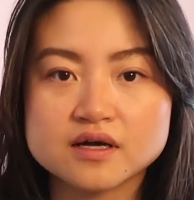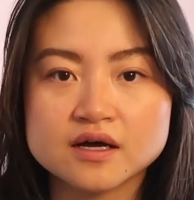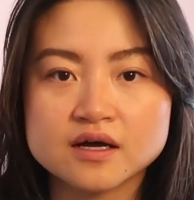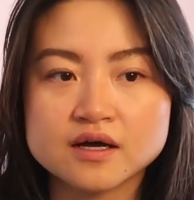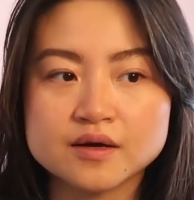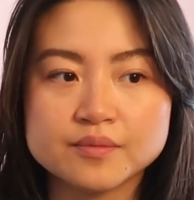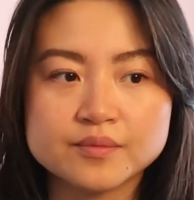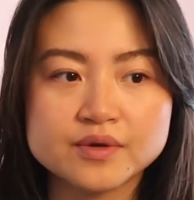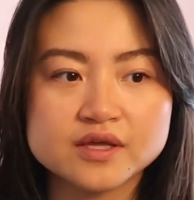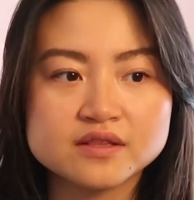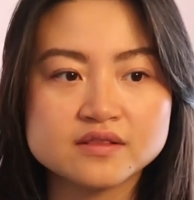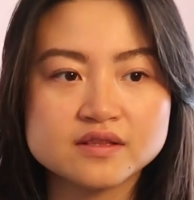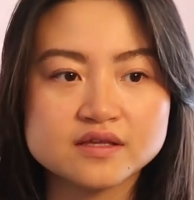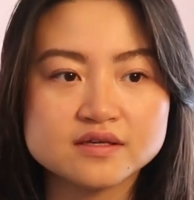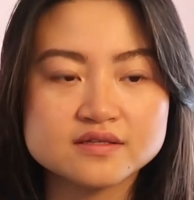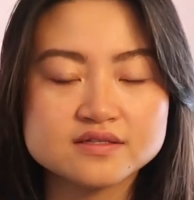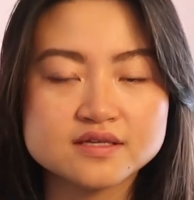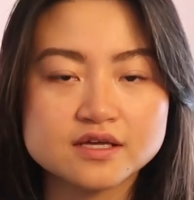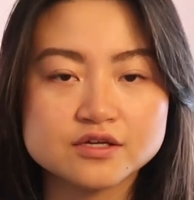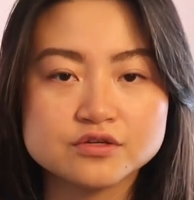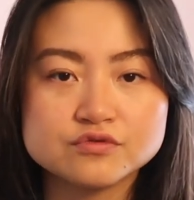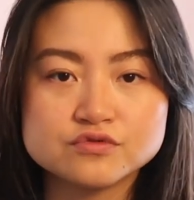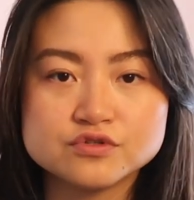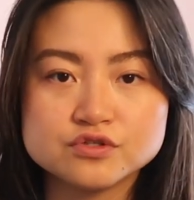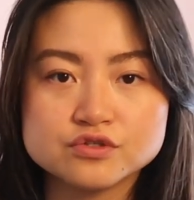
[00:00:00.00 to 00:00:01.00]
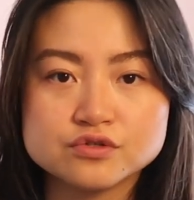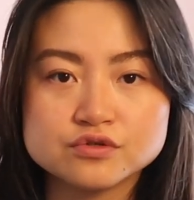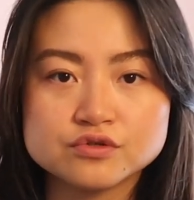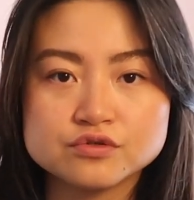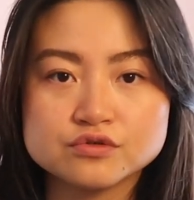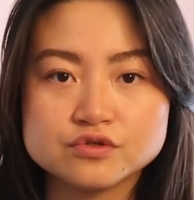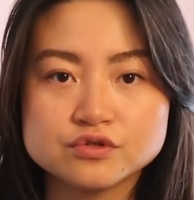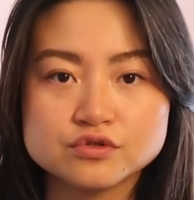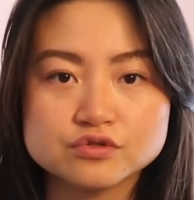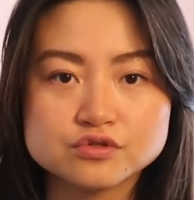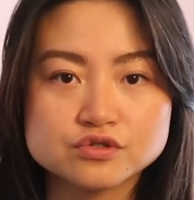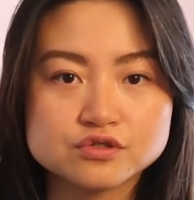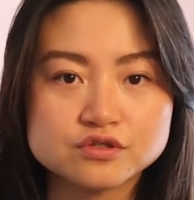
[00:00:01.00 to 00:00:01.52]
and things that you do
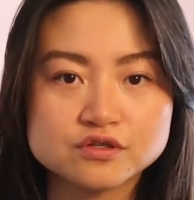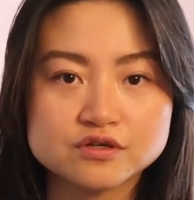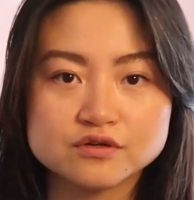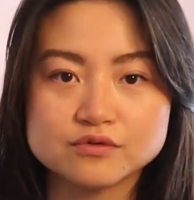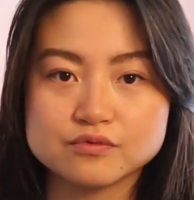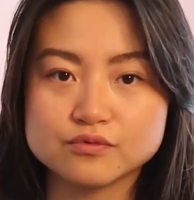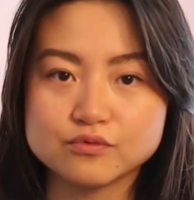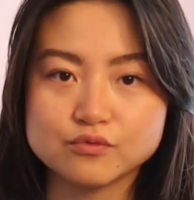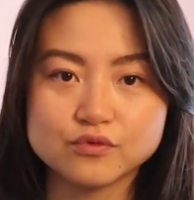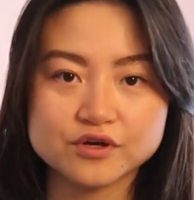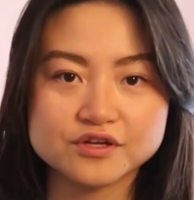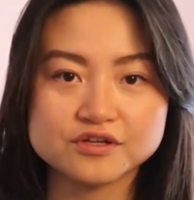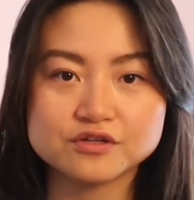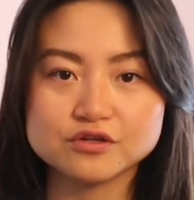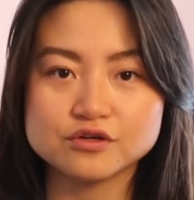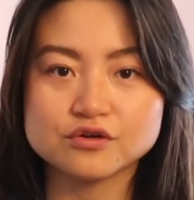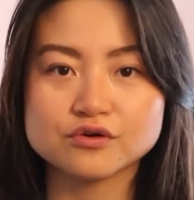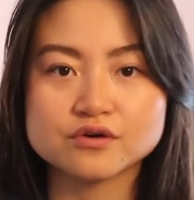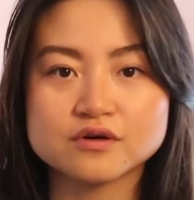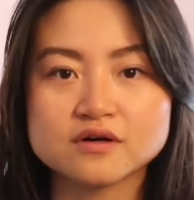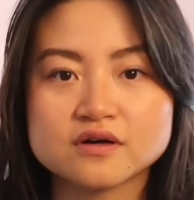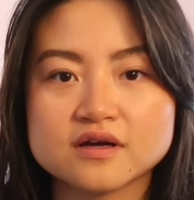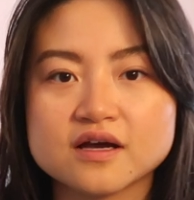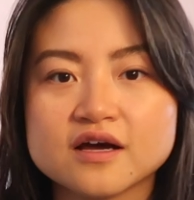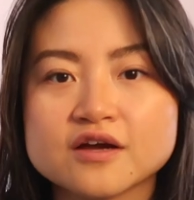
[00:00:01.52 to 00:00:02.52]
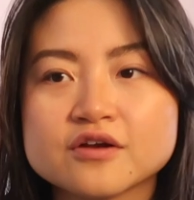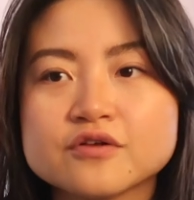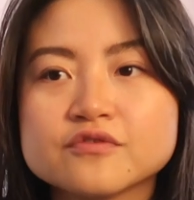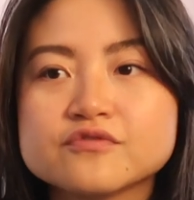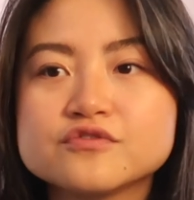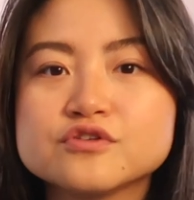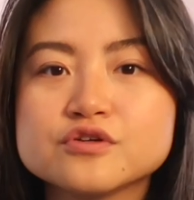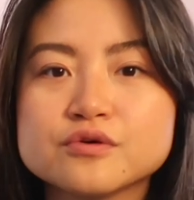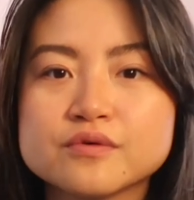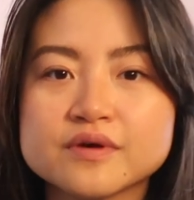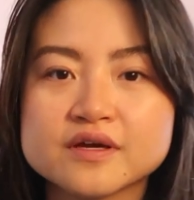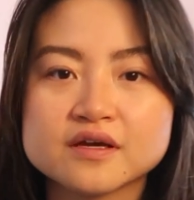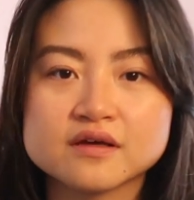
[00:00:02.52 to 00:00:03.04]
usually when you're kind of
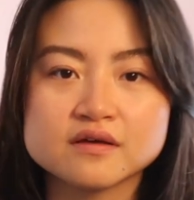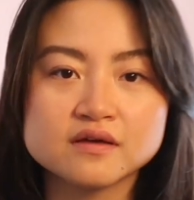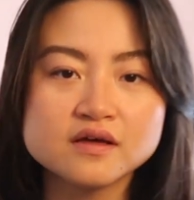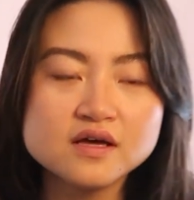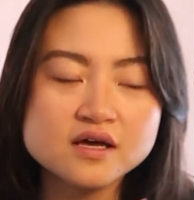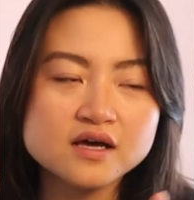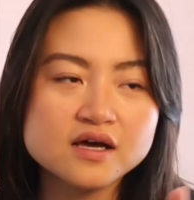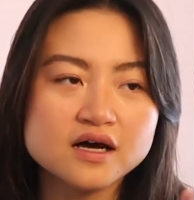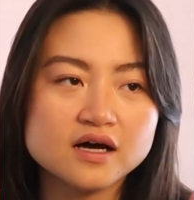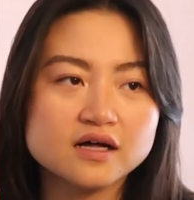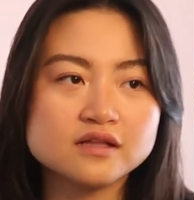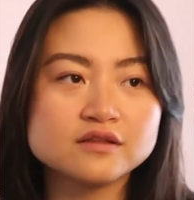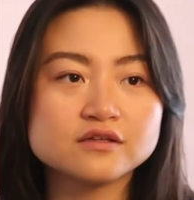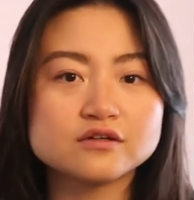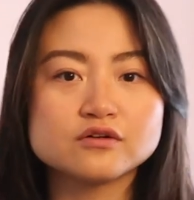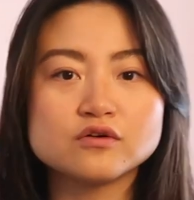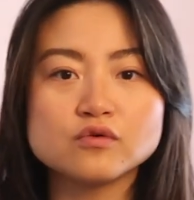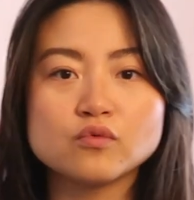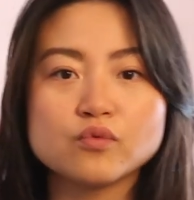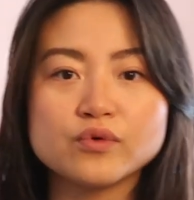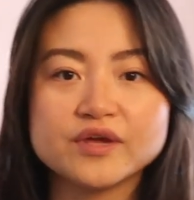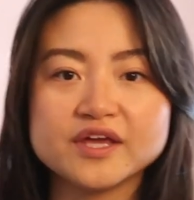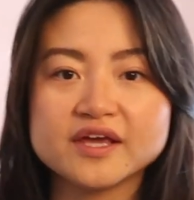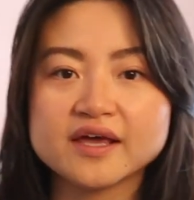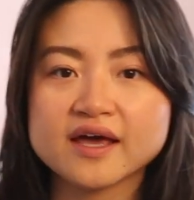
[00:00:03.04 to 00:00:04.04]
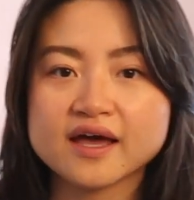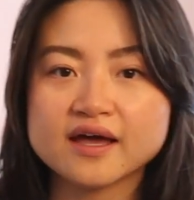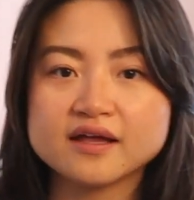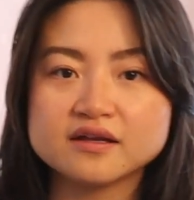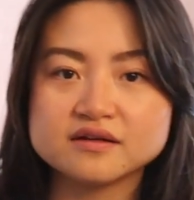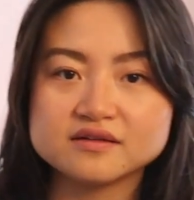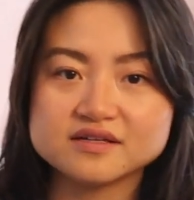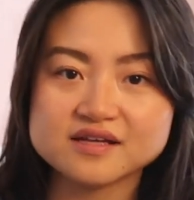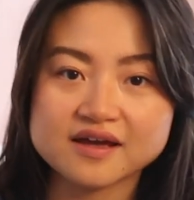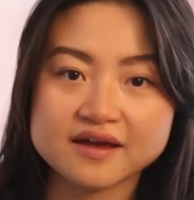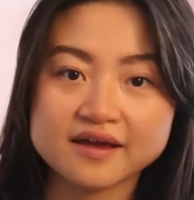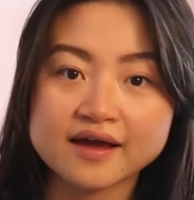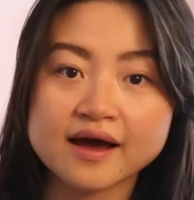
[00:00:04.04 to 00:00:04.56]
doing a little
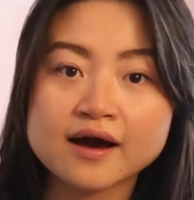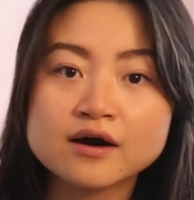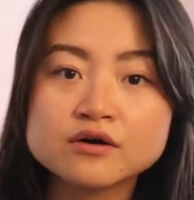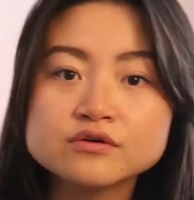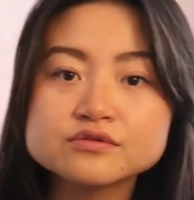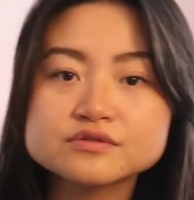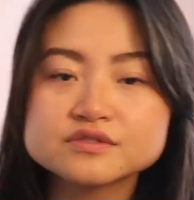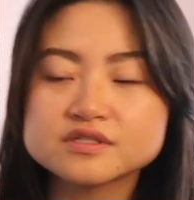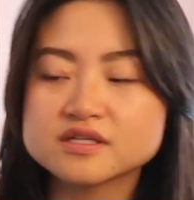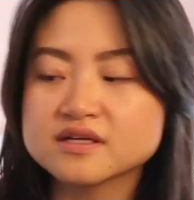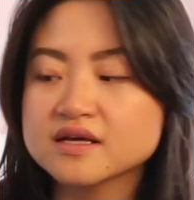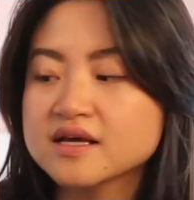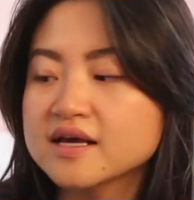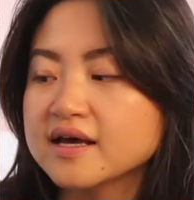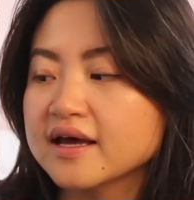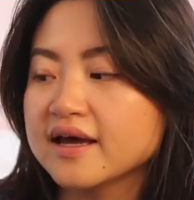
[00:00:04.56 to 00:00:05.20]
weekend day out.